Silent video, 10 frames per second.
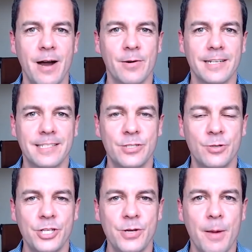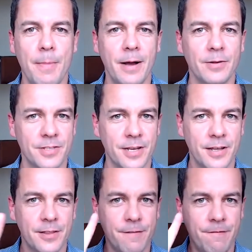I would like to talk to you about
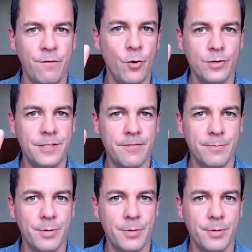the four different